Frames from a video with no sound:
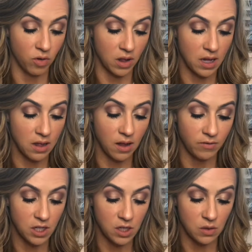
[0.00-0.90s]
really
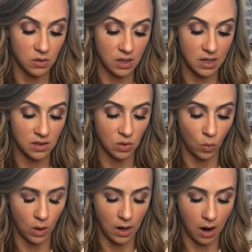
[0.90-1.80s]
love to use this
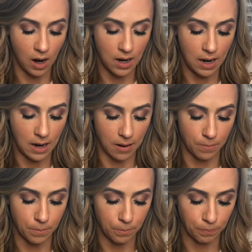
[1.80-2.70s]
when I
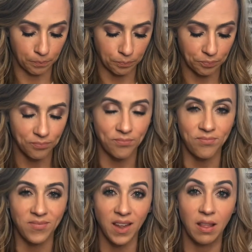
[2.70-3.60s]
am
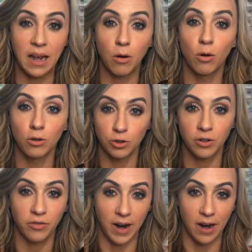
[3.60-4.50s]
like
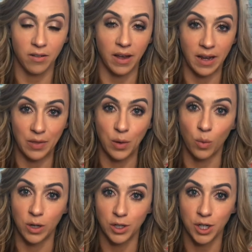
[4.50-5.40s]
ultra fair, like in the
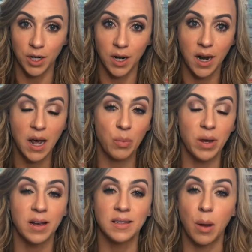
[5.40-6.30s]
winter,
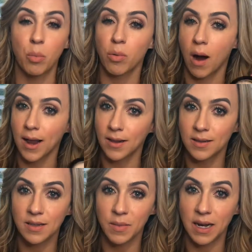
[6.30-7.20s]
because it
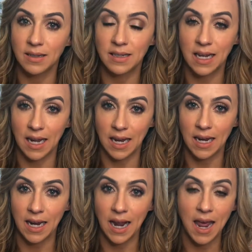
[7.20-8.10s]
brightens my
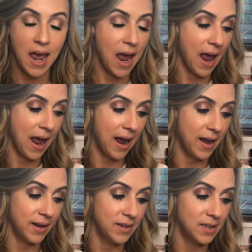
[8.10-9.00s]
skin
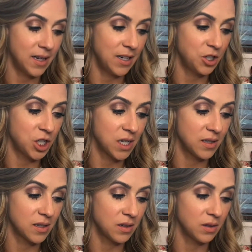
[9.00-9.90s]
and it
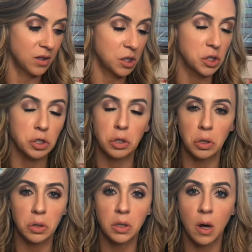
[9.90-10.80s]
just looks
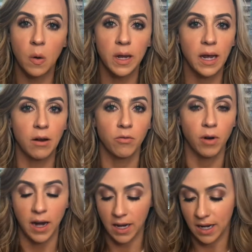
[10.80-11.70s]
glowing and
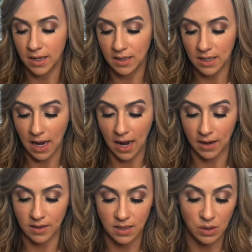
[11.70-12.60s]
radiant.
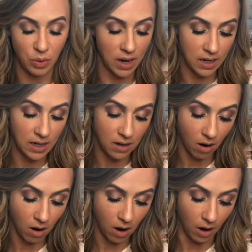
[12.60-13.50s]
And depending
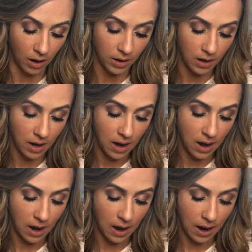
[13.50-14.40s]
on
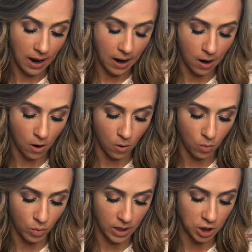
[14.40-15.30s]
how
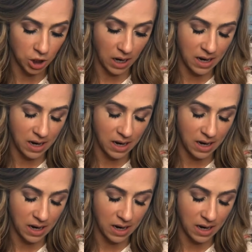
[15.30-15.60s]
much